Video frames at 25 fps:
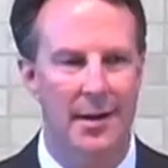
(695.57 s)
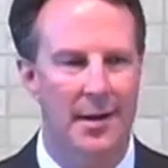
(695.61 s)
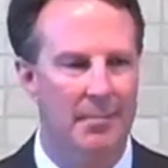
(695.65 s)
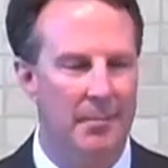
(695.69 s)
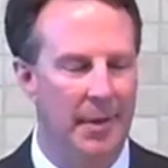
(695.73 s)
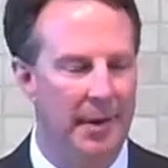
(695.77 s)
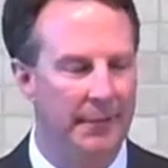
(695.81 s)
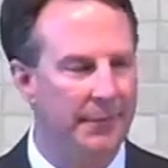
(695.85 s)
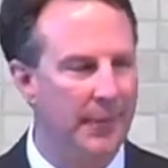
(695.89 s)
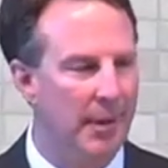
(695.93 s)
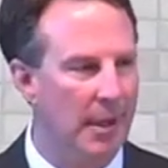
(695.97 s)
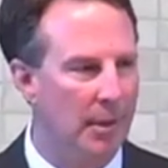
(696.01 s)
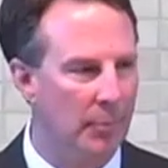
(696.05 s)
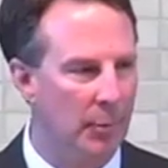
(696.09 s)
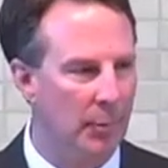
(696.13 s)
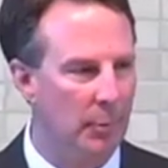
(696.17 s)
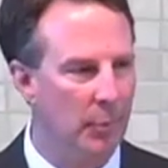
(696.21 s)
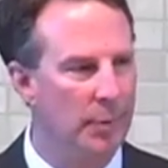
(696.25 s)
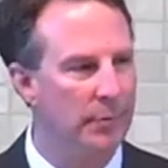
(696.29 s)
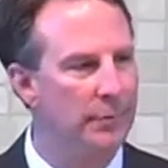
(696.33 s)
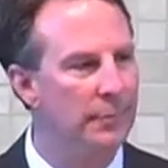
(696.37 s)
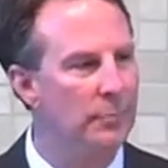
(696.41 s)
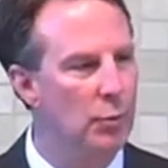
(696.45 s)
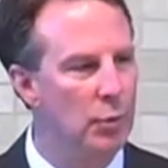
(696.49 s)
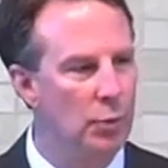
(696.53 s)
My family,
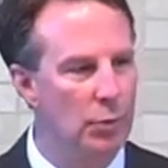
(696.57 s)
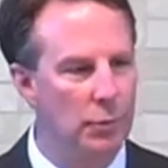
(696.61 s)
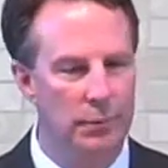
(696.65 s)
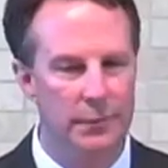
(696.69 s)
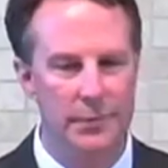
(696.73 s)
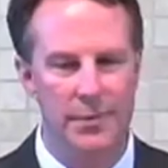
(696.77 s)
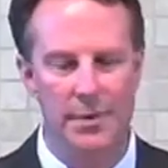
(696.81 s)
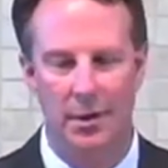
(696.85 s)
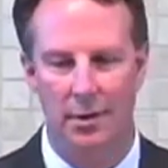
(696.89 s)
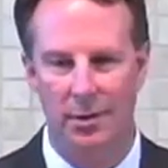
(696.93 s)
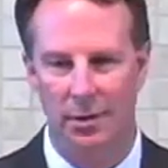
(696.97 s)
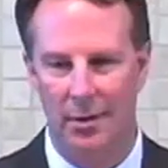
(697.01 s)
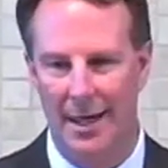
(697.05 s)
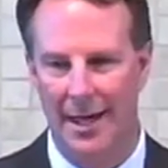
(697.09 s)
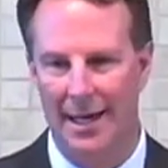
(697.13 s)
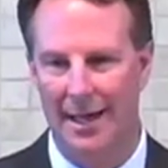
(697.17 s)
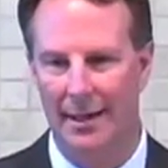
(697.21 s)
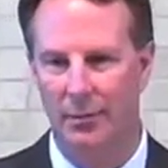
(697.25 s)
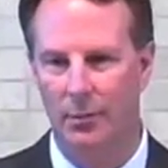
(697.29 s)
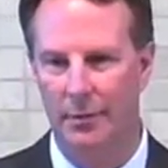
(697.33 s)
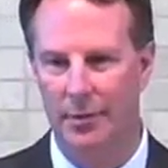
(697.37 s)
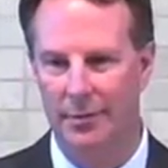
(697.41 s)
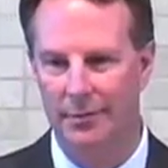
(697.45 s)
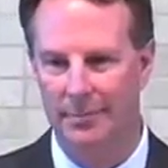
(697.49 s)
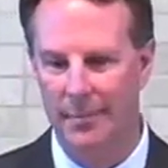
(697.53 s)
we've moved a
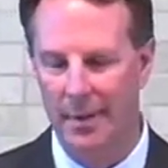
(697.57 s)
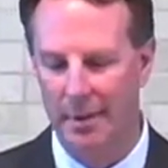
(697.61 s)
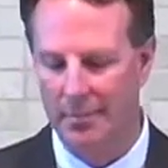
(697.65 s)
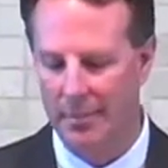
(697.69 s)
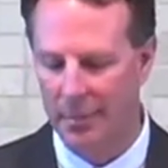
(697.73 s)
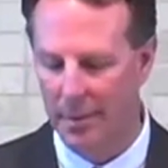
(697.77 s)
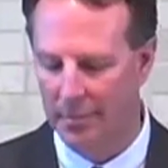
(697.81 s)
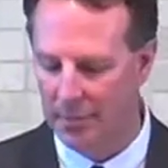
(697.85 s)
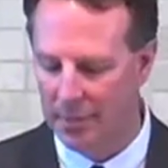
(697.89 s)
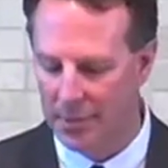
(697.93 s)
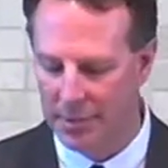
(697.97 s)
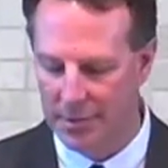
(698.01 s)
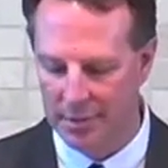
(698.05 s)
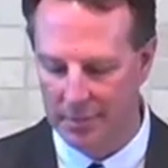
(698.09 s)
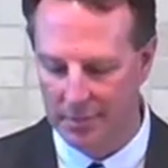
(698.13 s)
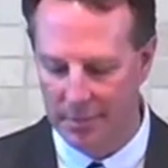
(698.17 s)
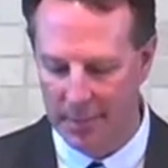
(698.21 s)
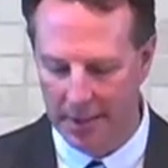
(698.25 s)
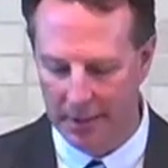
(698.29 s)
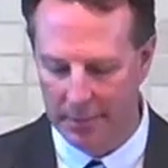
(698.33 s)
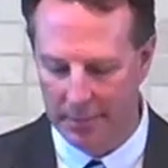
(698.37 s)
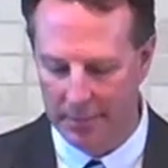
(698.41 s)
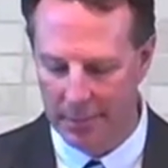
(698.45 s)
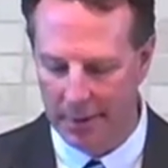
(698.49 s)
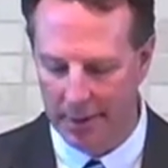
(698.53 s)
lot. We've been members of
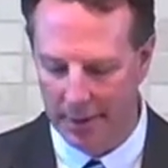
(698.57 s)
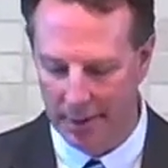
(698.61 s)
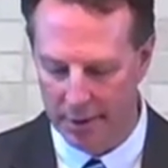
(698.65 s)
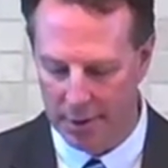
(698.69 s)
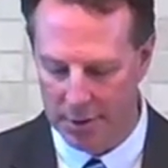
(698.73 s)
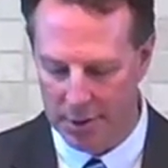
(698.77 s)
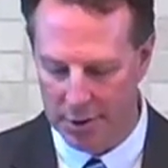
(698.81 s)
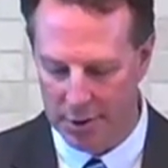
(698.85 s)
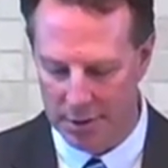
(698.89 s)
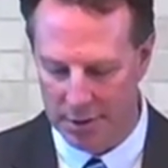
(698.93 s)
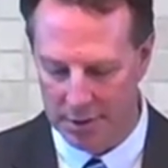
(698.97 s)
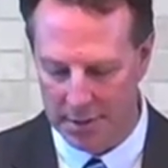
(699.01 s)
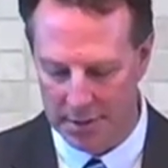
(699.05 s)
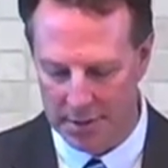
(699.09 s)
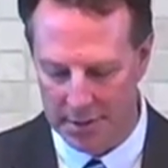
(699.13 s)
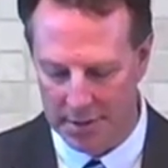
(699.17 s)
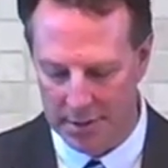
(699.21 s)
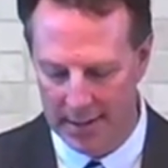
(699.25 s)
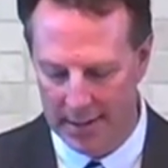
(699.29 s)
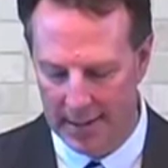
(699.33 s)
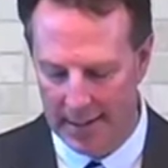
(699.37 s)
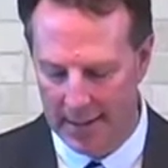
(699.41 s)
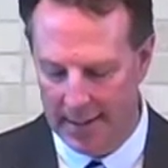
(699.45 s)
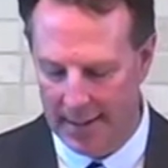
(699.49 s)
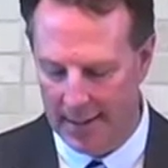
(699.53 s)
many parishes.
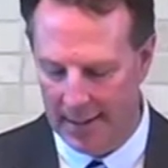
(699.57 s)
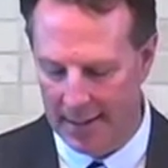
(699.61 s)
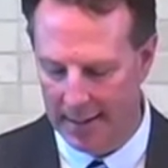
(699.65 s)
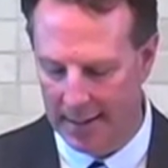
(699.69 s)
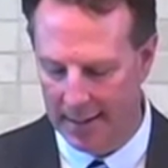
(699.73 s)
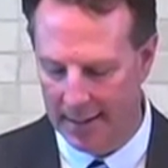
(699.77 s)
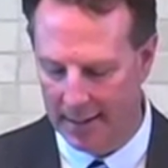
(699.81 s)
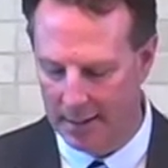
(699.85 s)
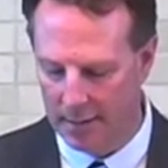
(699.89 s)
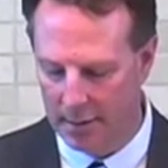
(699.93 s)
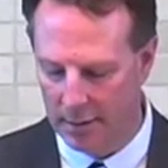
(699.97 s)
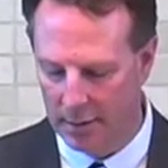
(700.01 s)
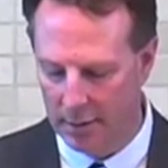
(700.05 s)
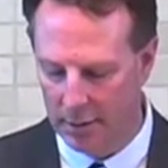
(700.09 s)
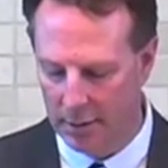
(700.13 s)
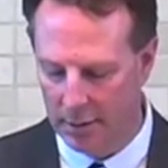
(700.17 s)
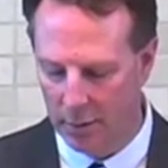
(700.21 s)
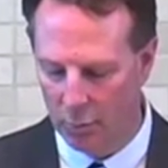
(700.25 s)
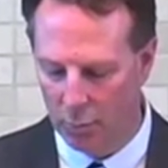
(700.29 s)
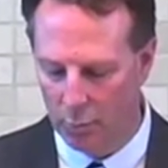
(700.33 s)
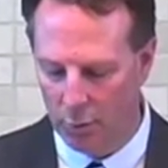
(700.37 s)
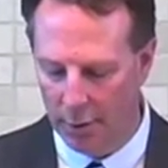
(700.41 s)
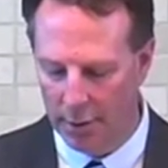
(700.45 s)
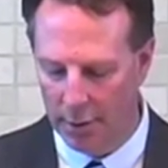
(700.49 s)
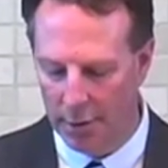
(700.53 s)
And,
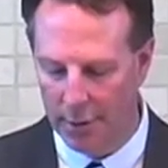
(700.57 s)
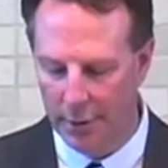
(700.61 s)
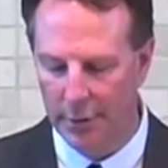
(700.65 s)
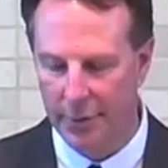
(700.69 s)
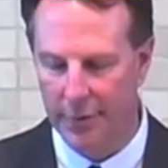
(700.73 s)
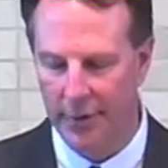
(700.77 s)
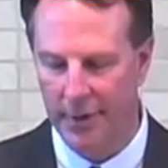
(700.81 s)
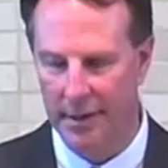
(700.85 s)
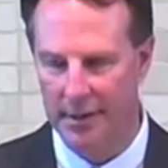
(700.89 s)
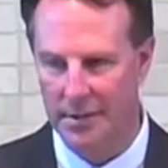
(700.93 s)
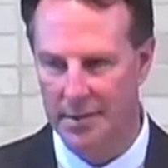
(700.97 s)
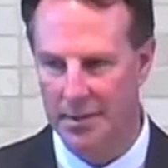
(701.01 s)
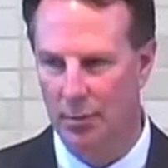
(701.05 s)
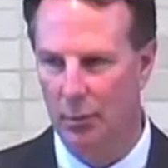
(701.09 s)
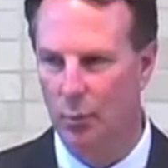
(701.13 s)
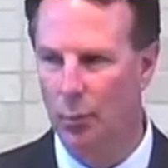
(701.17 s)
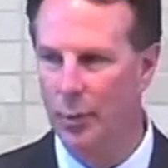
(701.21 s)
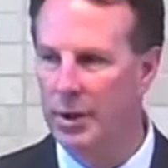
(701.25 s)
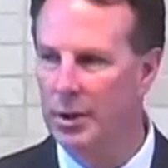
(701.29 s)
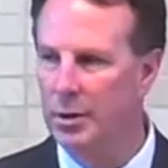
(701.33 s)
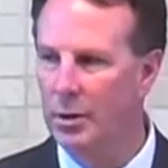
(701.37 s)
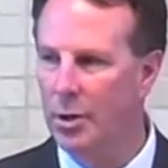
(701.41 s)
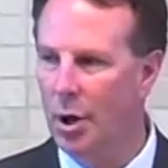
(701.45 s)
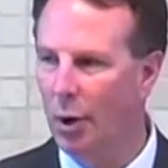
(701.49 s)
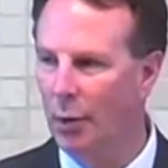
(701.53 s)
one of the things that
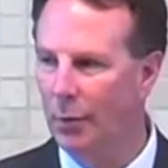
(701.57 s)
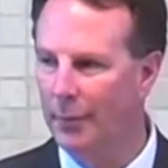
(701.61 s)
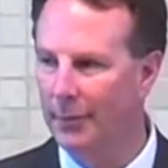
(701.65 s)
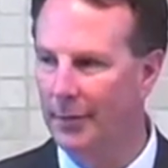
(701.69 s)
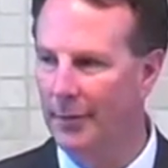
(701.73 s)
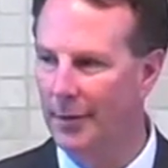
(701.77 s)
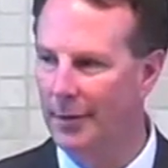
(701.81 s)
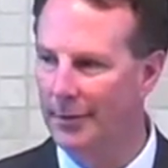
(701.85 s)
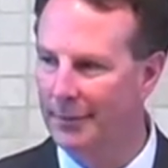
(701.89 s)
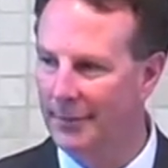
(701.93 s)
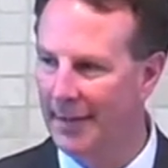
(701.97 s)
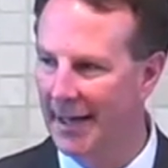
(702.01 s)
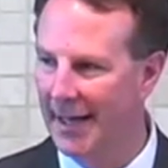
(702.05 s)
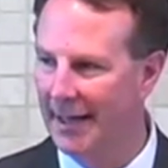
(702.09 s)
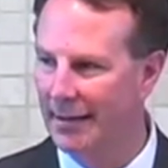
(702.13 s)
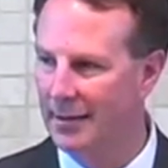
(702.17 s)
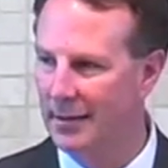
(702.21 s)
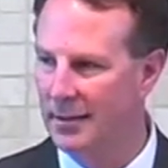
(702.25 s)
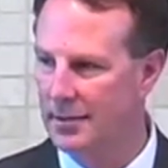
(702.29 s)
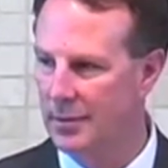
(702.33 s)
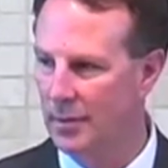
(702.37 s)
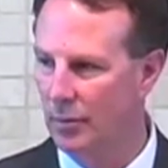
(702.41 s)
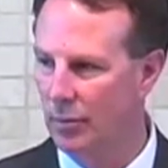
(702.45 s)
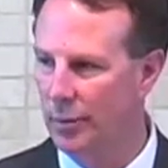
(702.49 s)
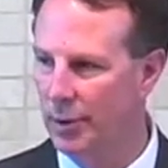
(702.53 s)
we know for a fact
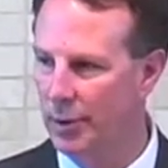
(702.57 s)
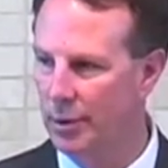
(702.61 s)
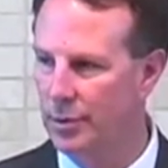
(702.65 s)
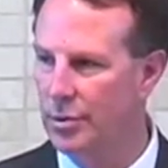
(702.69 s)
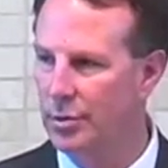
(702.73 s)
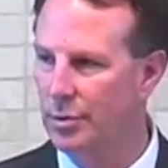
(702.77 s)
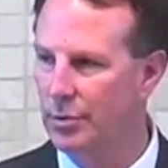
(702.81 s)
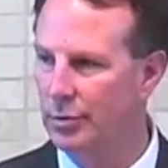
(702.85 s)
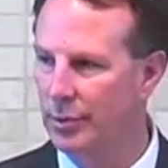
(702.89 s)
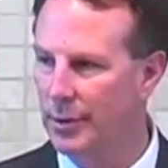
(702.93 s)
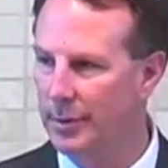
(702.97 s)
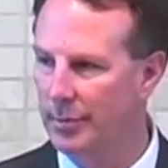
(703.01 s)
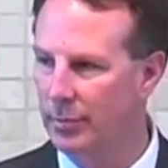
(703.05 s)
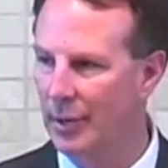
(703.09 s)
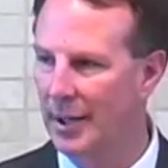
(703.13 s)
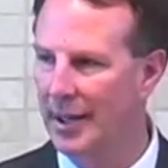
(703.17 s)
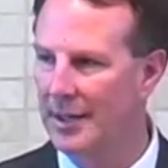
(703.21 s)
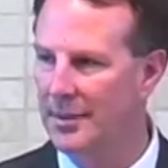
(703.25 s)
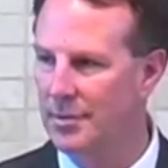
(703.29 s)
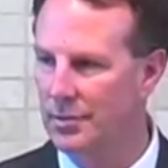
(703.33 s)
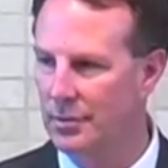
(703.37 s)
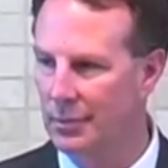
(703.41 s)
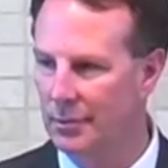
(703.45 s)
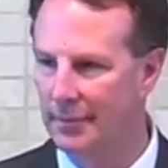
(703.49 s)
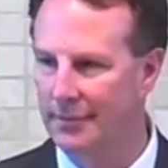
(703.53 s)
is that we are truly
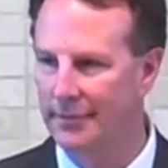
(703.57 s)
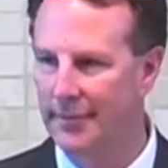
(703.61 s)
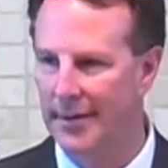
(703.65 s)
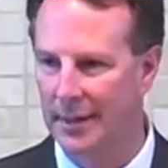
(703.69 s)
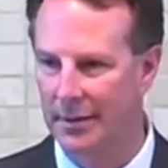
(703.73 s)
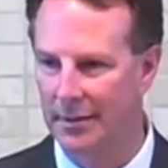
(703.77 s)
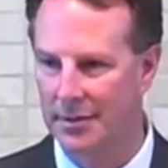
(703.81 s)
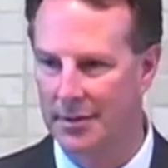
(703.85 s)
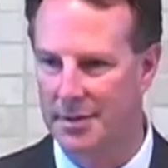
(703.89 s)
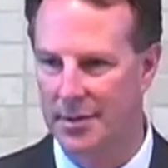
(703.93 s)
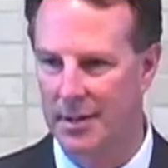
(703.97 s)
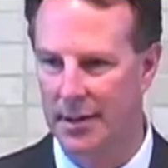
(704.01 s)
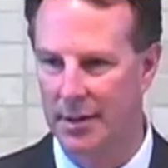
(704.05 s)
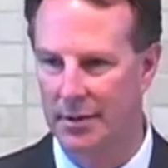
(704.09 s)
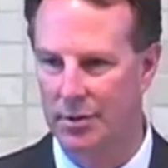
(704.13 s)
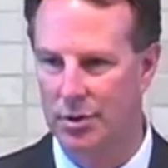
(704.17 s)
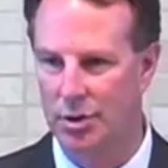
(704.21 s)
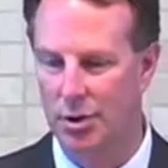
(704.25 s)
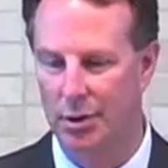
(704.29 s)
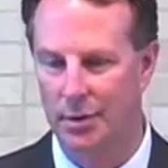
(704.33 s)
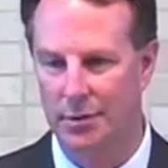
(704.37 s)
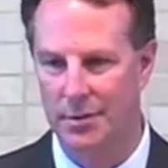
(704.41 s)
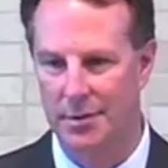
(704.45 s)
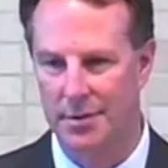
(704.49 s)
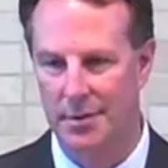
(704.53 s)
blessed to have found St.
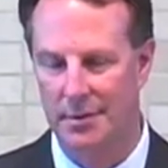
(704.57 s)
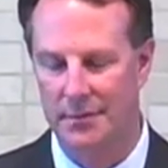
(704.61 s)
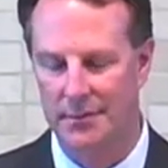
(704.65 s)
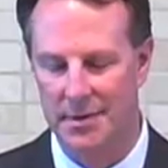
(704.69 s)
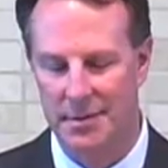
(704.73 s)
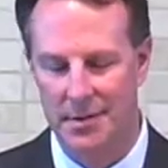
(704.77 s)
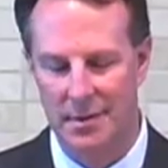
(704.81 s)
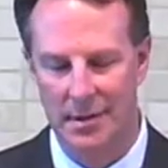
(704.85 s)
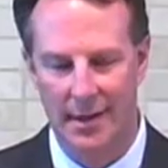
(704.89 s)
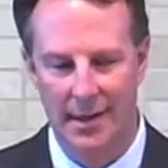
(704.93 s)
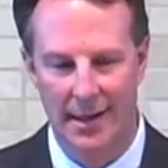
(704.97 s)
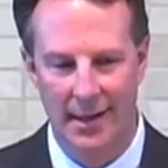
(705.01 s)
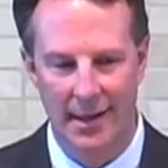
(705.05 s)
Joseph's.